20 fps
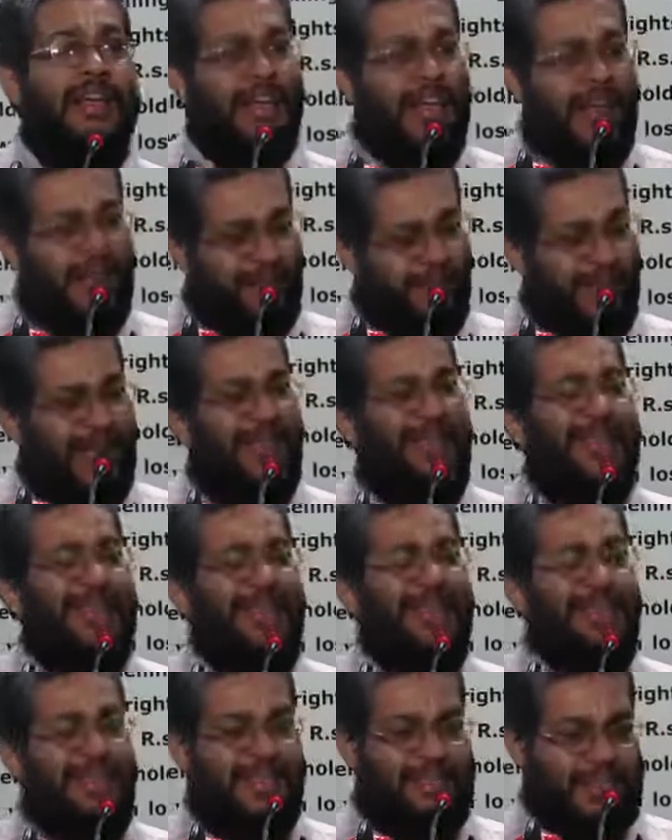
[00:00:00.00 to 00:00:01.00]
in
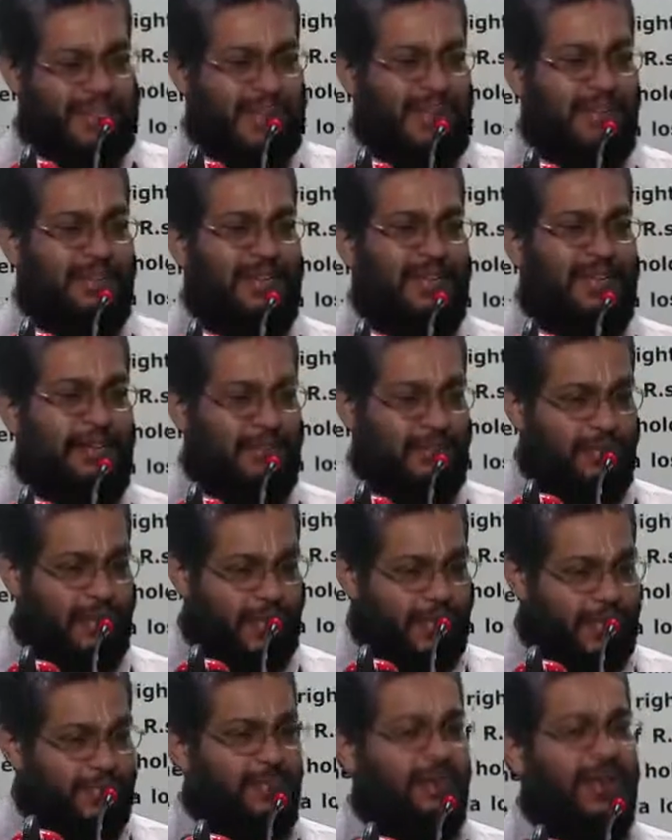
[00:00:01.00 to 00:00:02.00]
making this subject
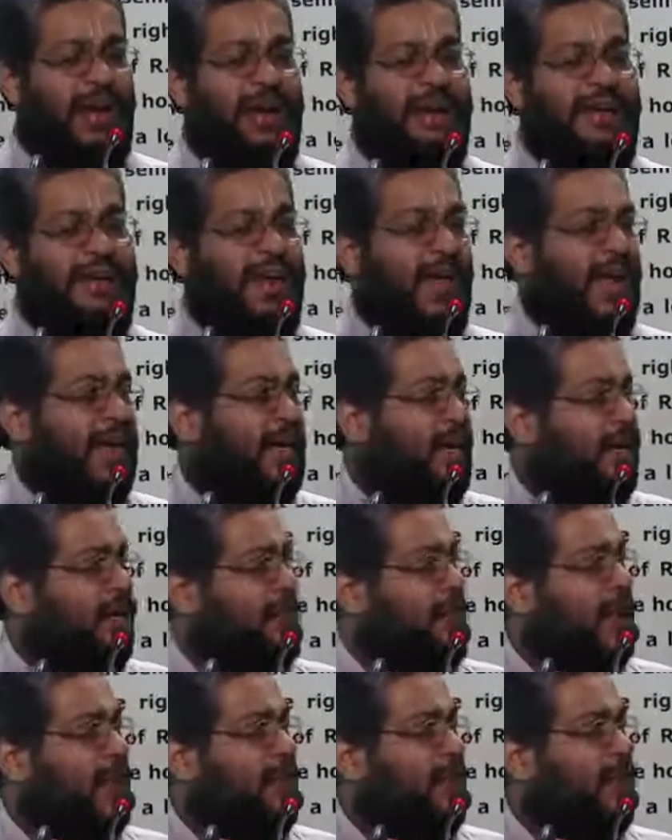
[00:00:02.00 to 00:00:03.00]
much more
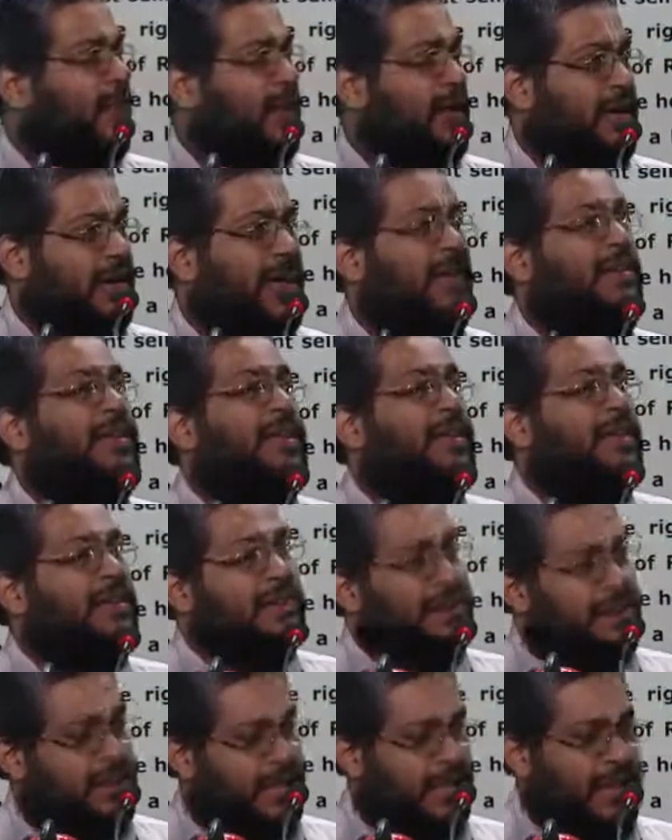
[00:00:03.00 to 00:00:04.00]
attractive and what?
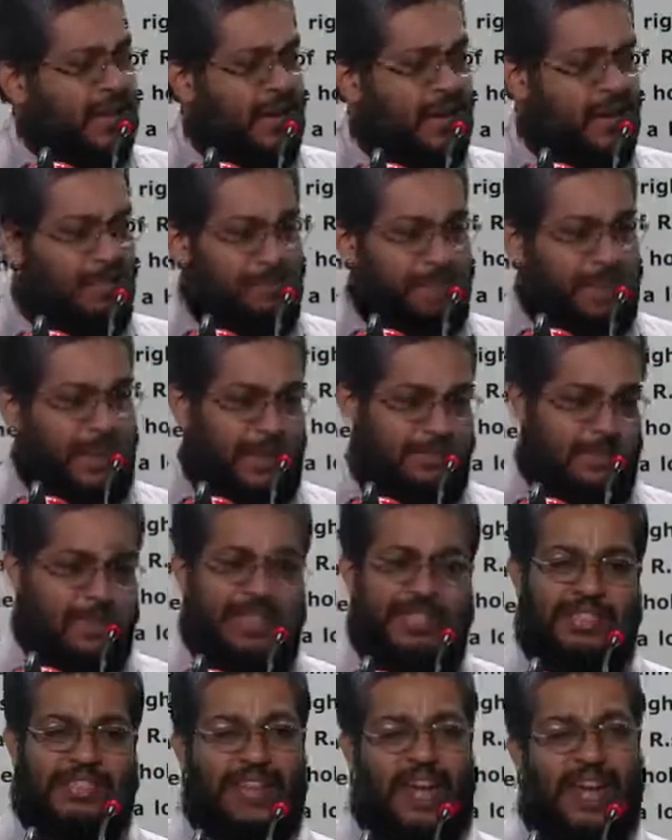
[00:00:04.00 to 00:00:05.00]
Say the
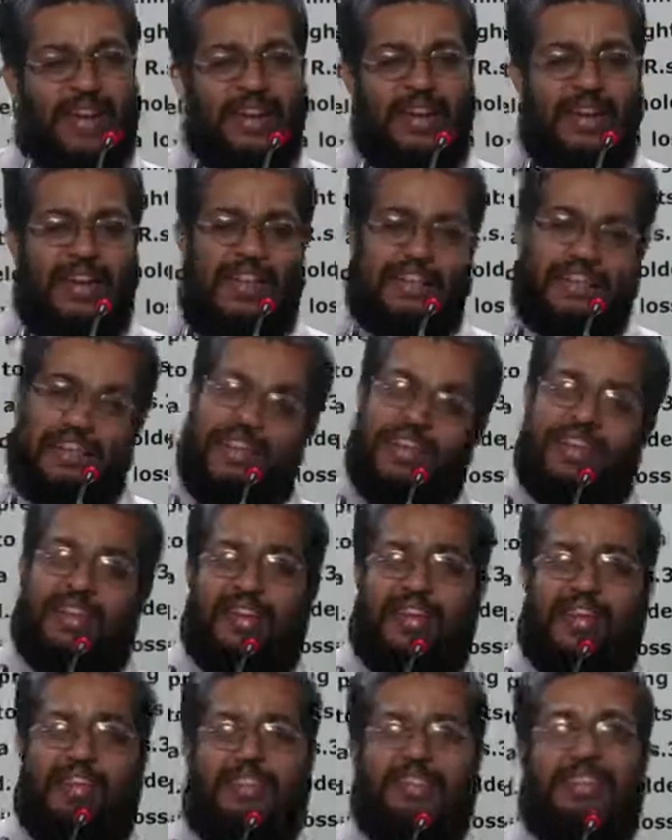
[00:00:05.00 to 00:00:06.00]
paper standard is
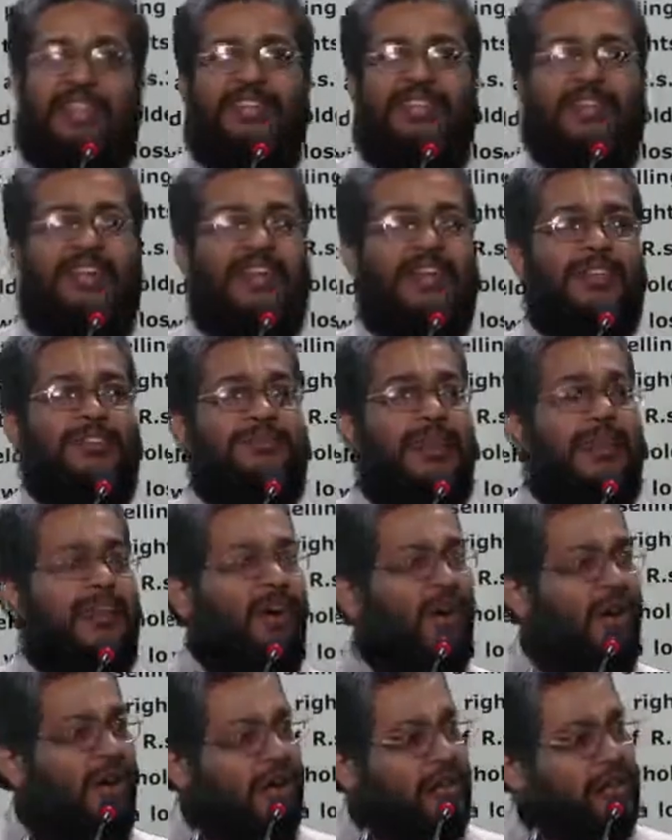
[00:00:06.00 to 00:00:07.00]
increasing. That is why
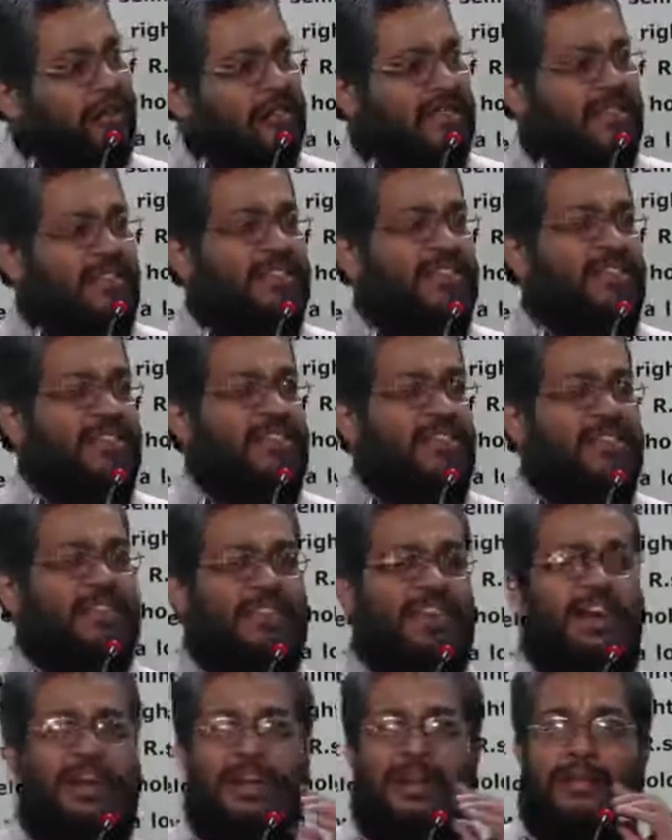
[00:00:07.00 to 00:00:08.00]
all these
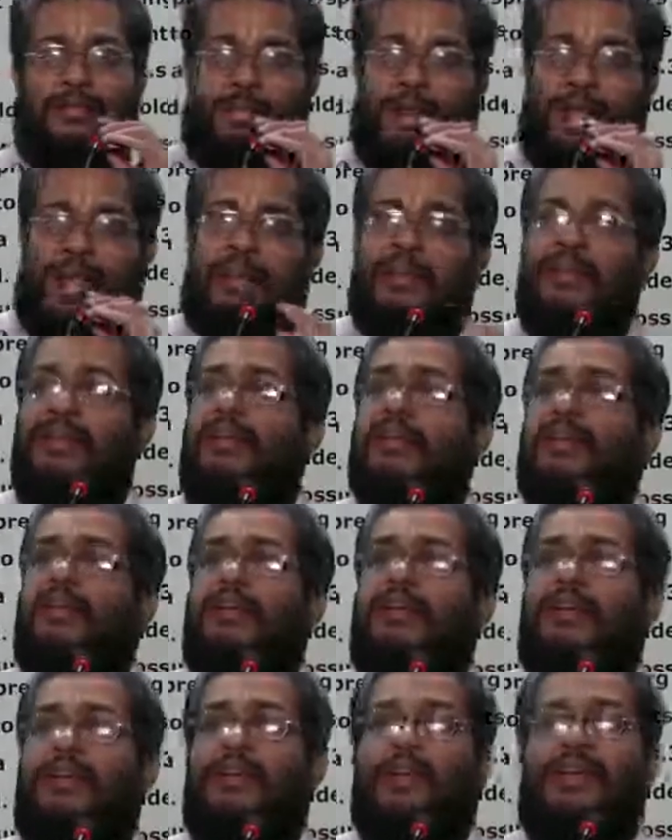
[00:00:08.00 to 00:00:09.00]
discussions are made.
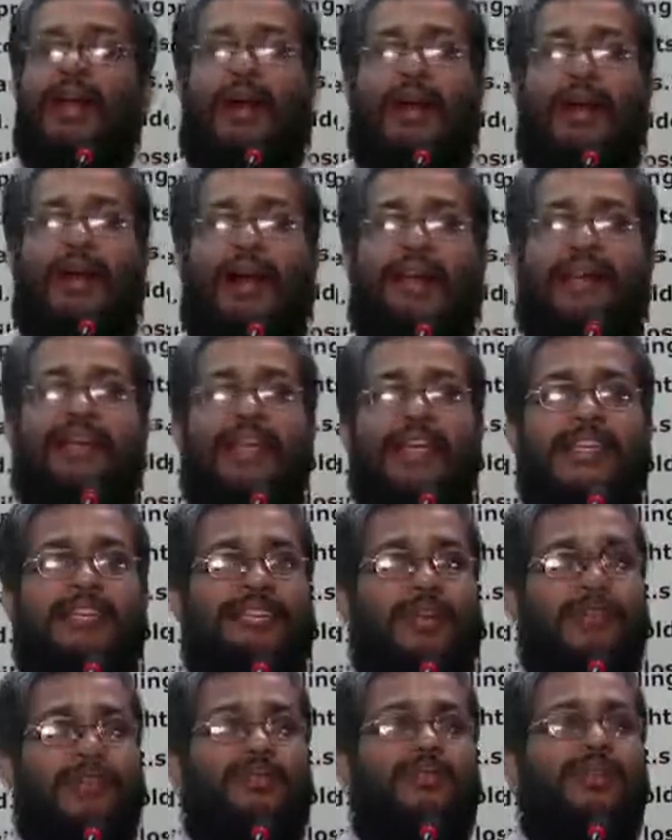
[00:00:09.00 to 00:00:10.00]
Now, at least
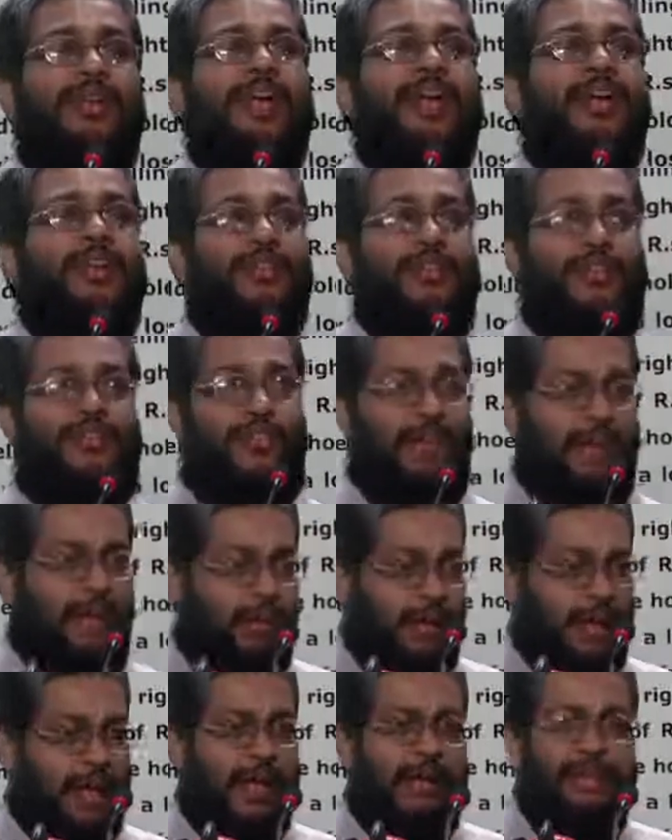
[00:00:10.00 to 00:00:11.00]
from today you
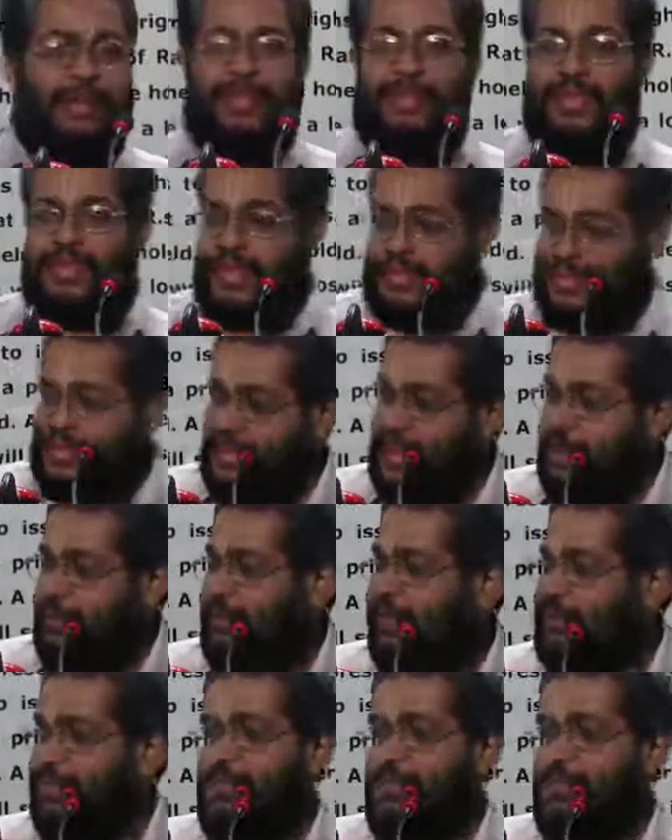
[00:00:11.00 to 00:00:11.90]
follow here. See,